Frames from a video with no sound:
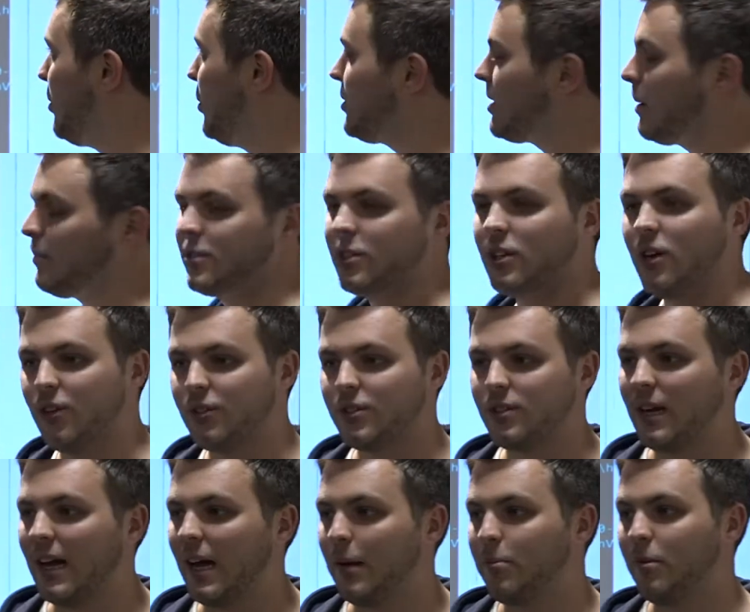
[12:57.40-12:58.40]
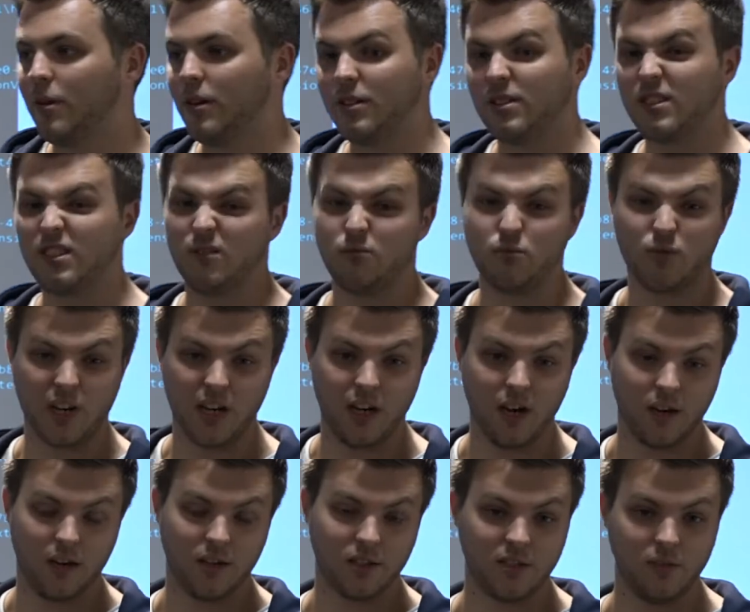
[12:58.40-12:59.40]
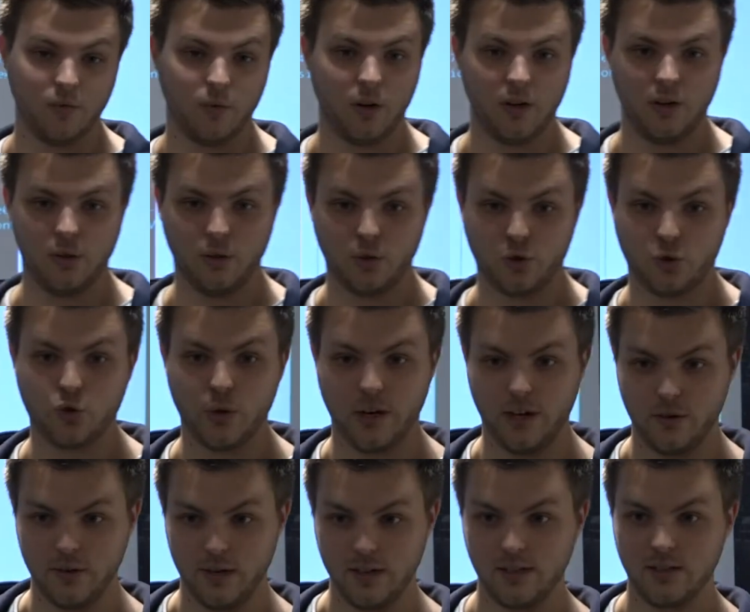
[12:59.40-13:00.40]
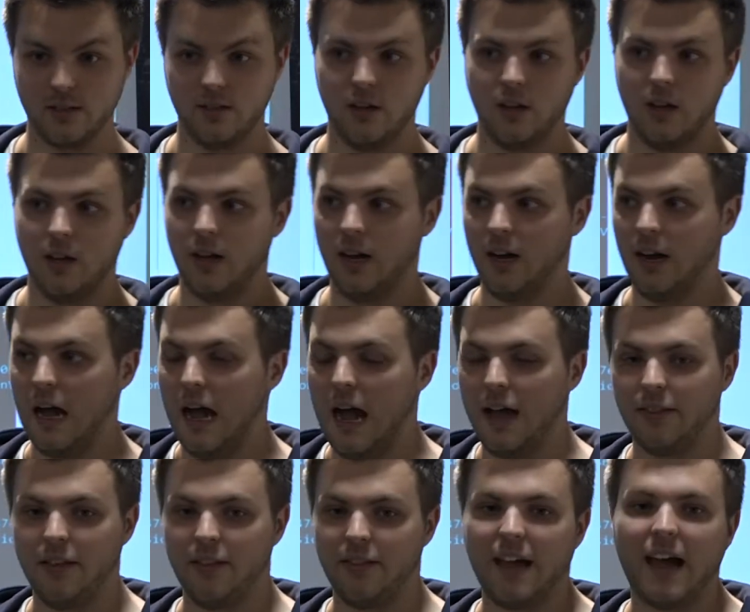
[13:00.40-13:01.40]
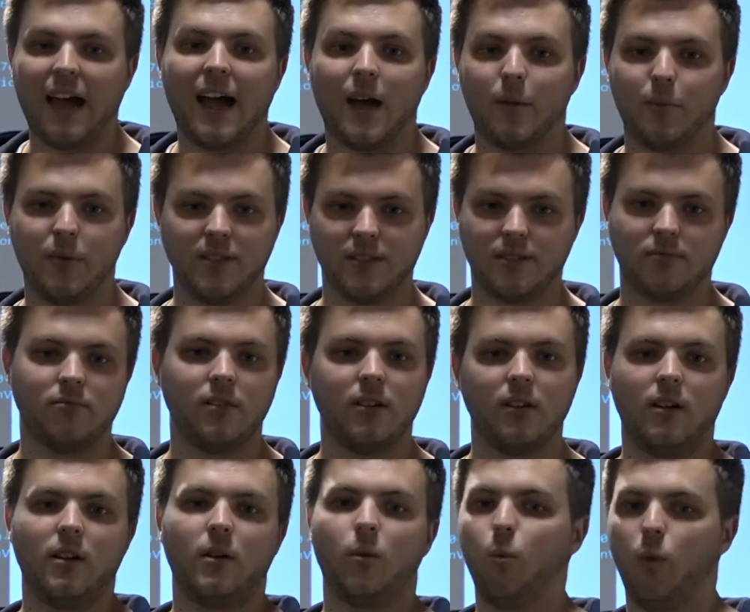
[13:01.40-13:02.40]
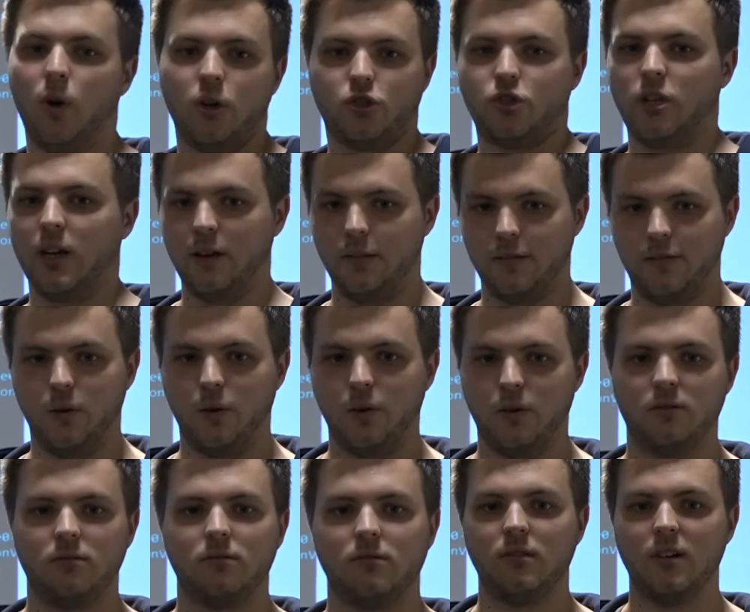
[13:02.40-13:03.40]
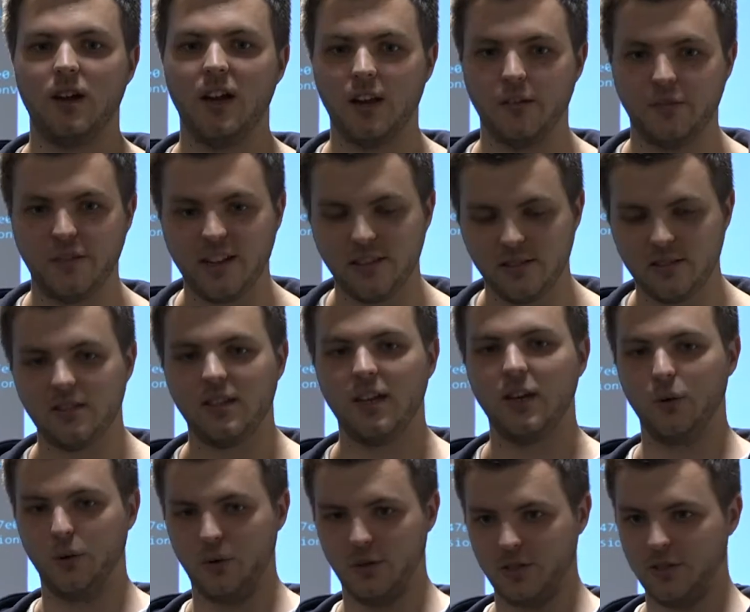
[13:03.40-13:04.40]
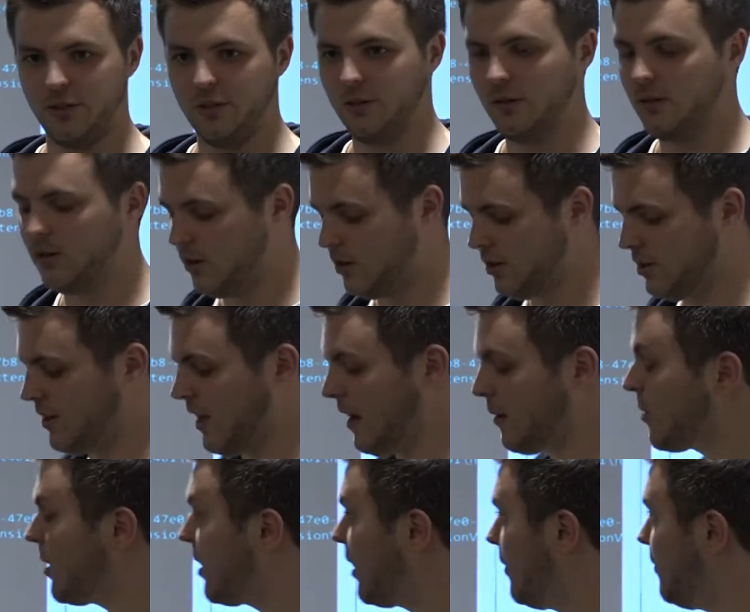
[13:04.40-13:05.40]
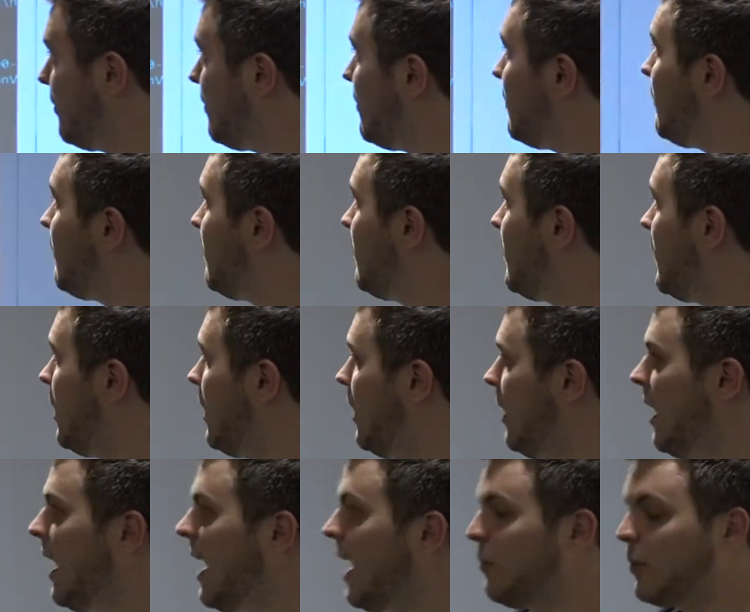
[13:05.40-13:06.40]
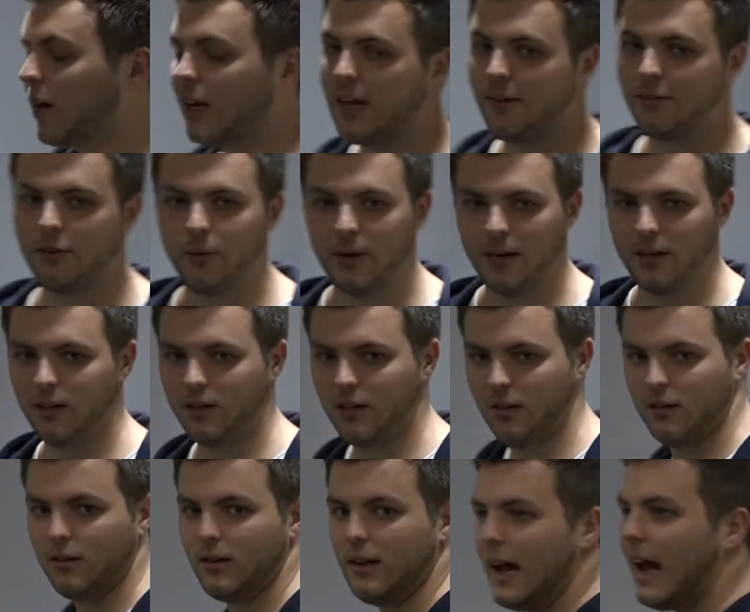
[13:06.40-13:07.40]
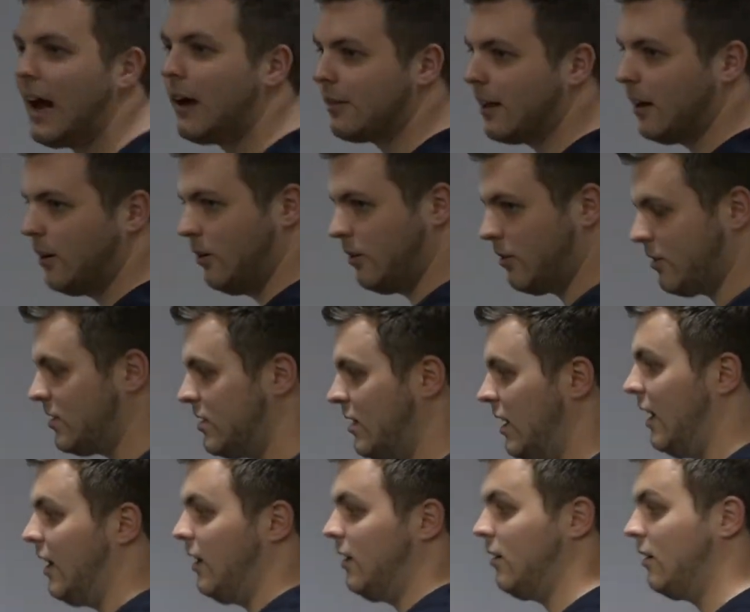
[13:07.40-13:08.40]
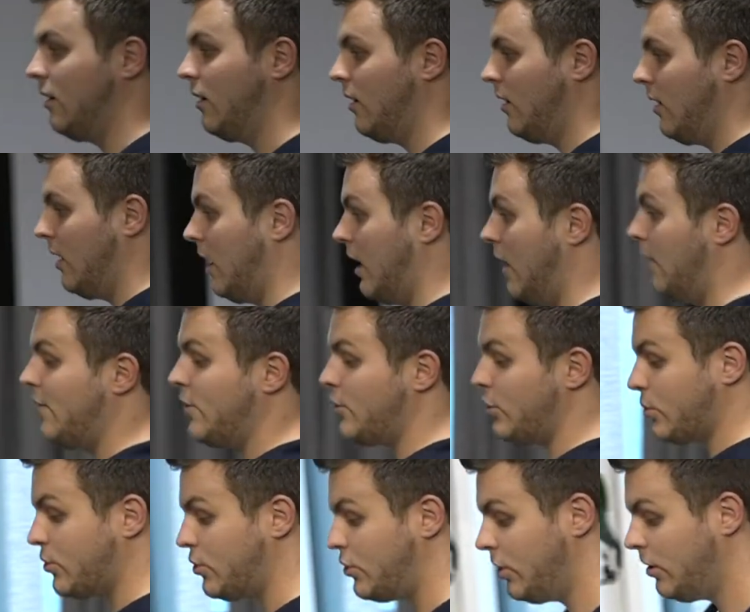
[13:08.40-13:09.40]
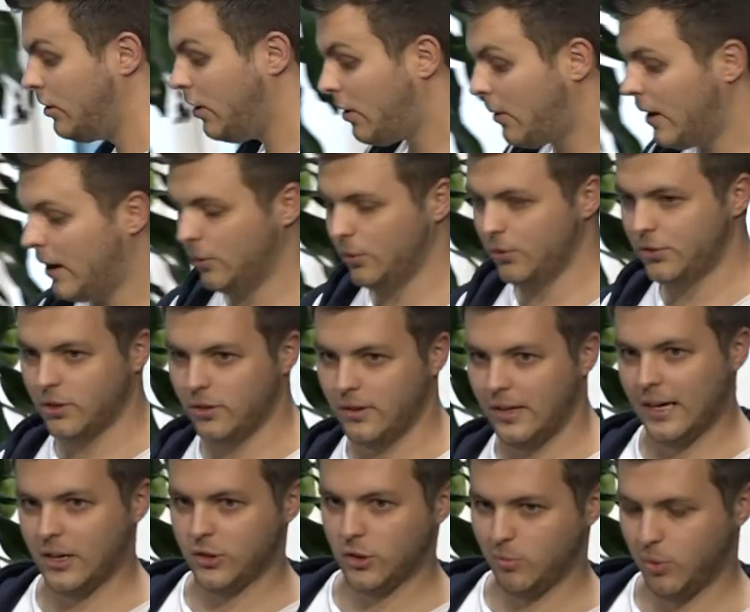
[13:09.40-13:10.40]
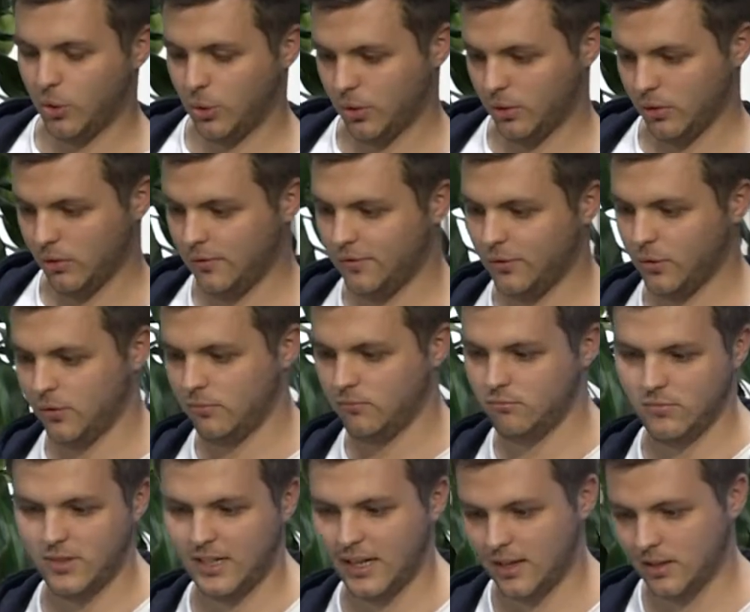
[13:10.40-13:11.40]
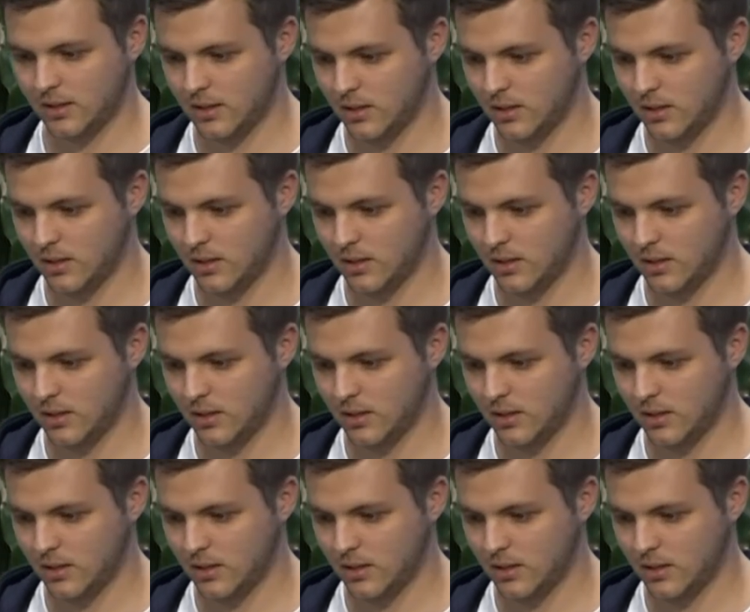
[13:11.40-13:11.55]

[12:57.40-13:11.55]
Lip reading: boots up as a console app, regardless of what your trigger is. And then that app is watching for an event in order to get running. And we're going to have a quick look at how that looks in Visual Studio and also the Azure portal for getting